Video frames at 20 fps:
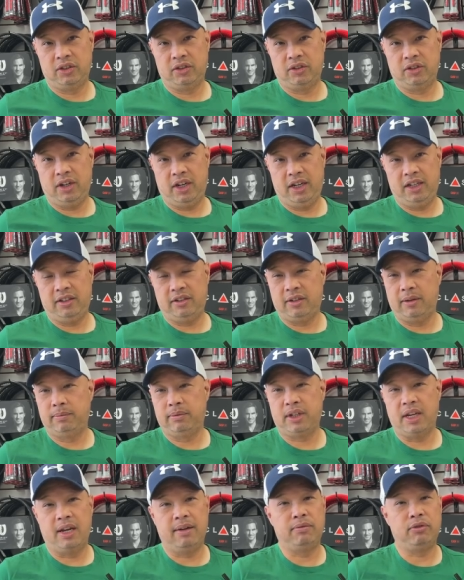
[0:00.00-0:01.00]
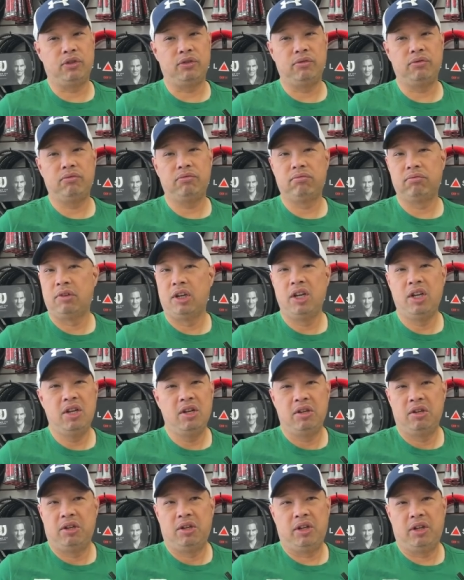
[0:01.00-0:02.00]
right? Sometimes you,
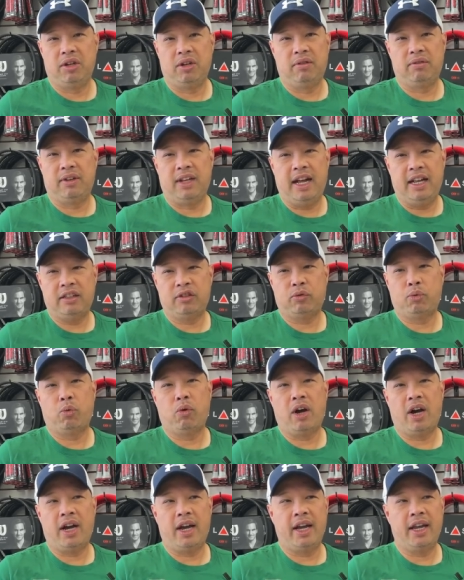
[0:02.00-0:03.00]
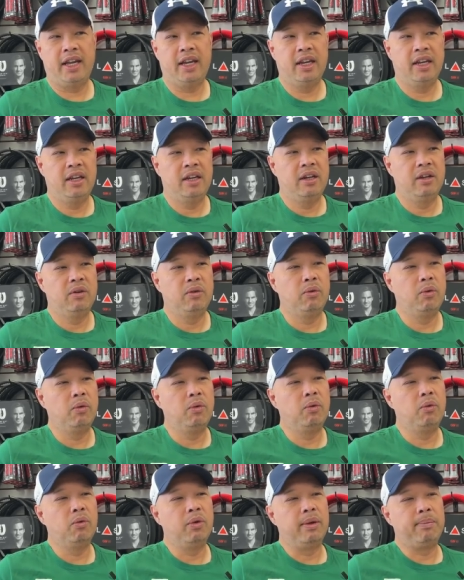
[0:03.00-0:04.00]
you know, that's why
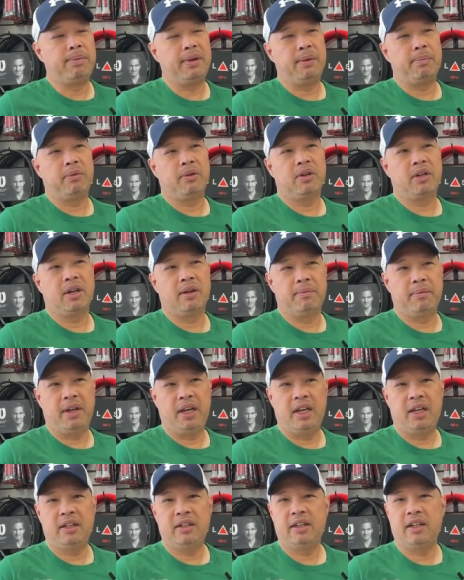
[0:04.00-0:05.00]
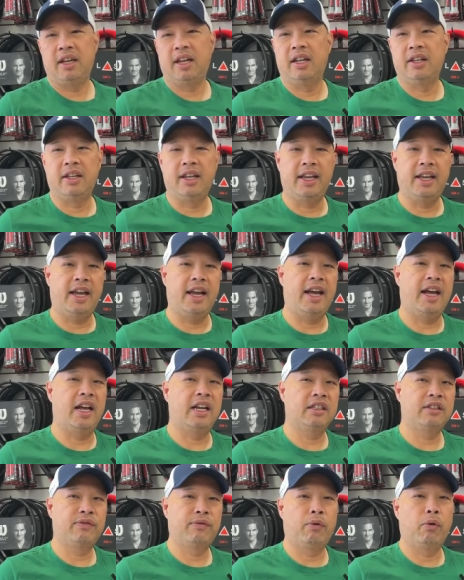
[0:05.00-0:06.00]
when people come in and they
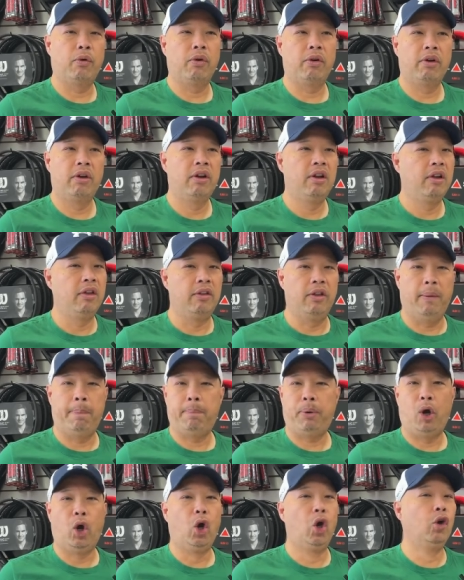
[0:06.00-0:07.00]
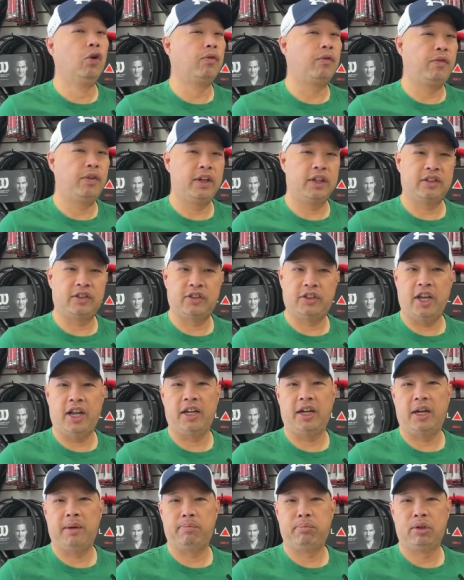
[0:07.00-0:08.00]
ask for the perfect
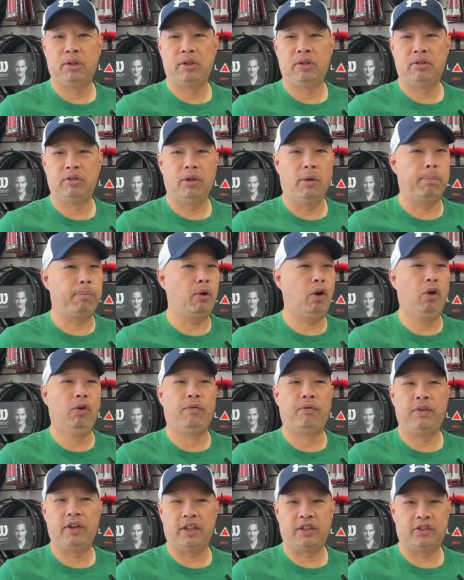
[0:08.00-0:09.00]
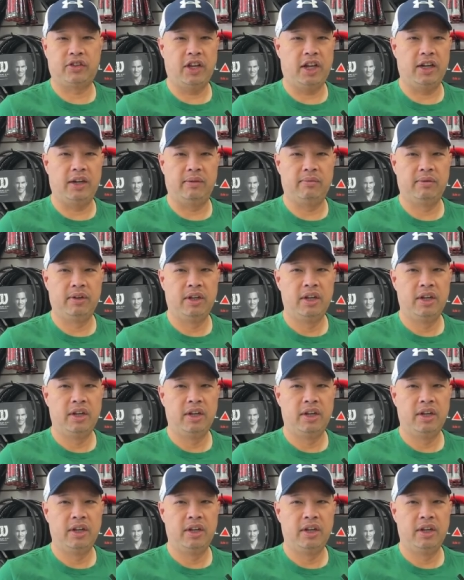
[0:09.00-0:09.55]
setup, the perfect setup.